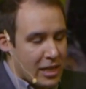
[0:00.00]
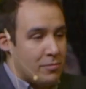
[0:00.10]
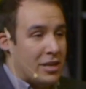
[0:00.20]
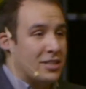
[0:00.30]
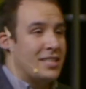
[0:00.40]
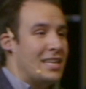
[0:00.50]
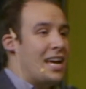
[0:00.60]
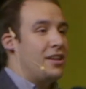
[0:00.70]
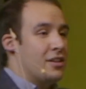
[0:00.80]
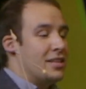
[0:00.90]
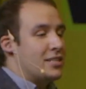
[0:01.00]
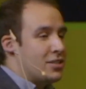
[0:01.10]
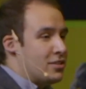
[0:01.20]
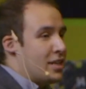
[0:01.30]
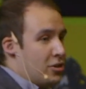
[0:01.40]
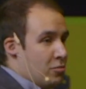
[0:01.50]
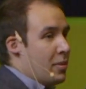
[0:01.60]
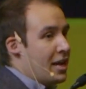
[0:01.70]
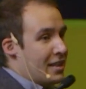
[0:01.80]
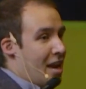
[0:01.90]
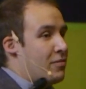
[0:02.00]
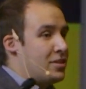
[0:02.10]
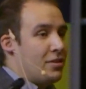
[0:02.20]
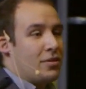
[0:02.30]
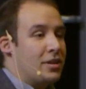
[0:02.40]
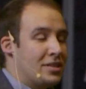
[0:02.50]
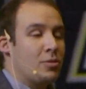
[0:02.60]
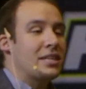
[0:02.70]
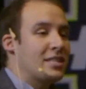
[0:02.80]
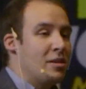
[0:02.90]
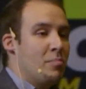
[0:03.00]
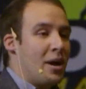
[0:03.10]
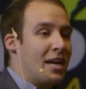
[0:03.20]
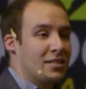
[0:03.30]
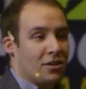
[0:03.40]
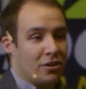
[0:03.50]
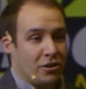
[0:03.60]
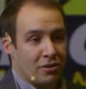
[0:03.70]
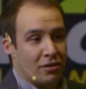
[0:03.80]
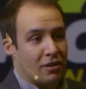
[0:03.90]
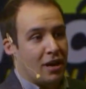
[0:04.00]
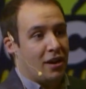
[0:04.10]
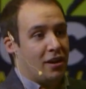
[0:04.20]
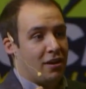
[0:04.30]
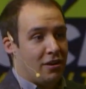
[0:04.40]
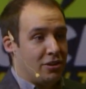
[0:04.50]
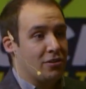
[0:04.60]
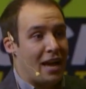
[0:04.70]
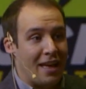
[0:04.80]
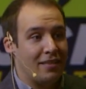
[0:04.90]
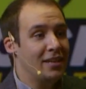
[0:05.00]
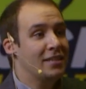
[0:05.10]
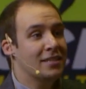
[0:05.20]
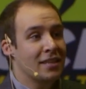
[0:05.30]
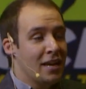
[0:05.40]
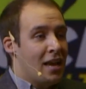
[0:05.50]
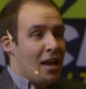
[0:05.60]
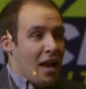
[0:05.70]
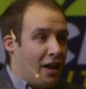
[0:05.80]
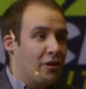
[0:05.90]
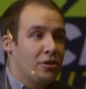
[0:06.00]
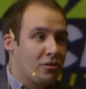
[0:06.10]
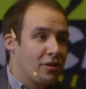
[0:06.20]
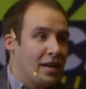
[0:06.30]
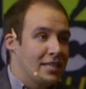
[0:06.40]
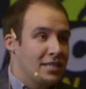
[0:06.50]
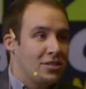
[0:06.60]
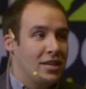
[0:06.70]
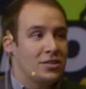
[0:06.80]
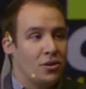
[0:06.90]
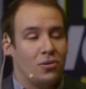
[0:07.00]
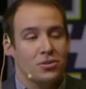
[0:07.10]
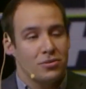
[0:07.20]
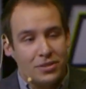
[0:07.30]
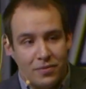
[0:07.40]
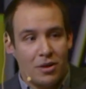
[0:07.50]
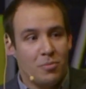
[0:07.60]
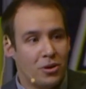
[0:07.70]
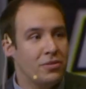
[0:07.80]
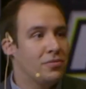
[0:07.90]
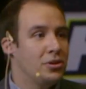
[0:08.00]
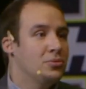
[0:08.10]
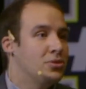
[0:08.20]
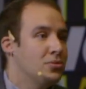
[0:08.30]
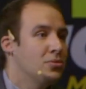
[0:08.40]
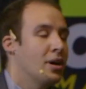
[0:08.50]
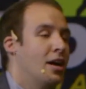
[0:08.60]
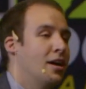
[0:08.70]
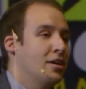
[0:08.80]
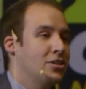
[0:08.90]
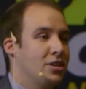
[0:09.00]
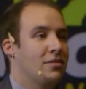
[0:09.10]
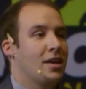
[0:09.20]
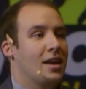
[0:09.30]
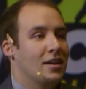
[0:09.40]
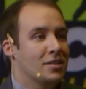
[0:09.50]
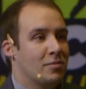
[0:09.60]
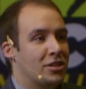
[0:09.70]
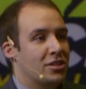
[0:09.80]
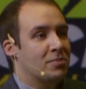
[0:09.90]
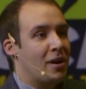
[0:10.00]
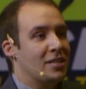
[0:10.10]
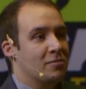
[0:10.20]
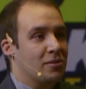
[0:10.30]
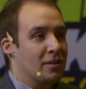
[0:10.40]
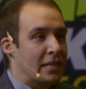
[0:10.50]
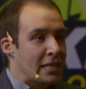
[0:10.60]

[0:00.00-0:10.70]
Because in the end, the decisions that you make, they have a direct impact on your athletes and on your organization as a whole. So it's very important for you to share that as much as possible.